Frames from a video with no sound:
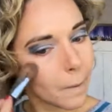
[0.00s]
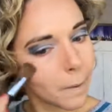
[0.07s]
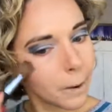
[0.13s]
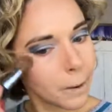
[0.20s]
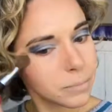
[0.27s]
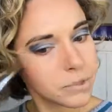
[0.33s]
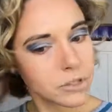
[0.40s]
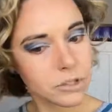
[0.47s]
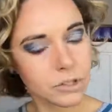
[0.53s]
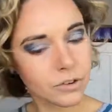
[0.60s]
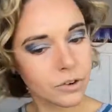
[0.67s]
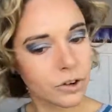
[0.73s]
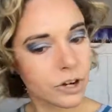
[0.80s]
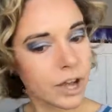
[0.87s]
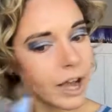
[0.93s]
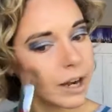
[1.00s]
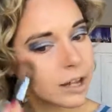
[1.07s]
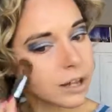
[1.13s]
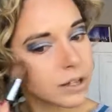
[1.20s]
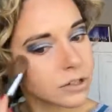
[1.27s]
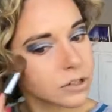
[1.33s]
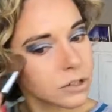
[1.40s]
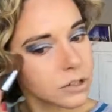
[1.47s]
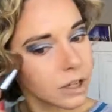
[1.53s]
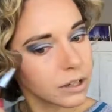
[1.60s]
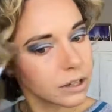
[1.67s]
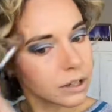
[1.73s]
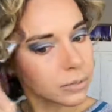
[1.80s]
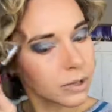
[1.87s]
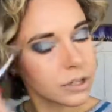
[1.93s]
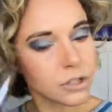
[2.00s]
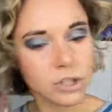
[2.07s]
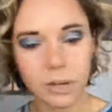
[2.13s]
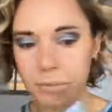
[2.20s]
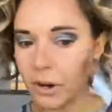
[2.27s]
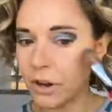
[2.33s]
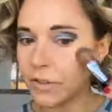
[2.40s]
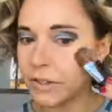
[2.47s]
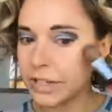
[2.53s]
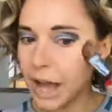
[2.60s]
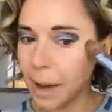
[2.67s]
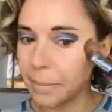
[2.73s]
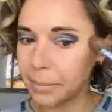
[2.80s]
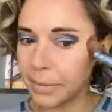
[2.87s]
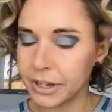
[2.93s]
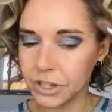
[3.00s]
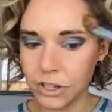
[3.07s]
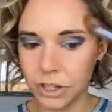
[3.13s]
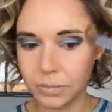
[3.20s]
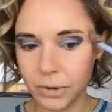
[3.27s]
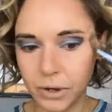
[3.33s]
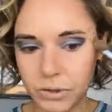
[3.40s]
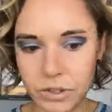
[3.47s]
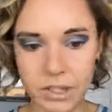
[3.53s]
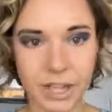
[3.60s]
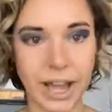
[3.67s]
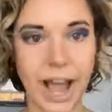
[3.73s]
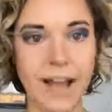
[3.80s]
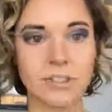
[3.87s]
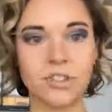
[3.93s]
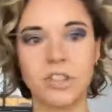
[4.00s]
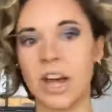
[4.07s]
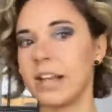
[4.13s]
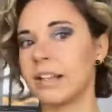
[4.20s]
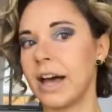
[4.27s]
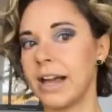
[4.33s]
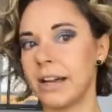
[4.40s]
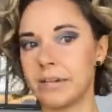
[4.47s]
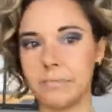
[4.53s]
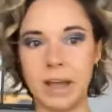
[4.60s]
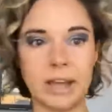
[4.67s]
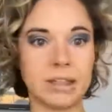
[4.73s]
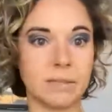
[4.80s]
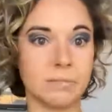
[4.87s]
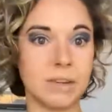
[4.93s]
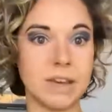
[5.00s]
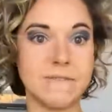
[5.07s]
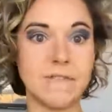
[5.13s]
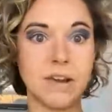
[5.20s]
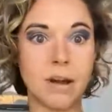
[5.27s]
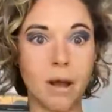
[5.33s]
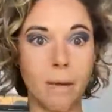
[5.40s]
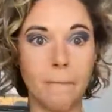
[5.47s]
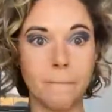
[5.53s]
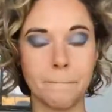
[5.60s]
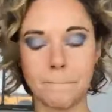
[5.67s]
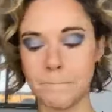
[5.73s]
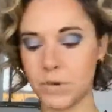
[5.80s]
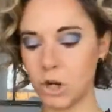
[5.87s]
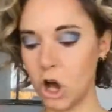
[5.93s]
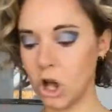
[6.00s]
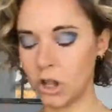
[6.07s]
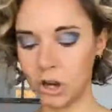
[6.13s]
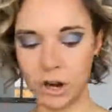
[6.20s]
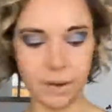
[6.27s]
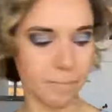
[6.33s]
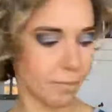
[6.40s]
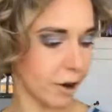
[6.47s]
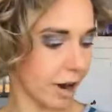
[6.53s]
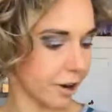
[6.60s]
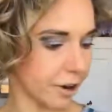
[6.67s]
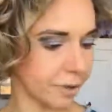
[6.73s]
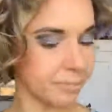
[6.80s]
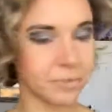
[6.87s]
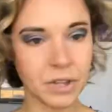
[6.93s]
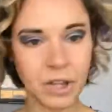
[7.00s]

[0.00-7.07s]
And I'm just creating just a little bit of shimmer on the top of my cheekbones to catch that light and make them even taller and brighter.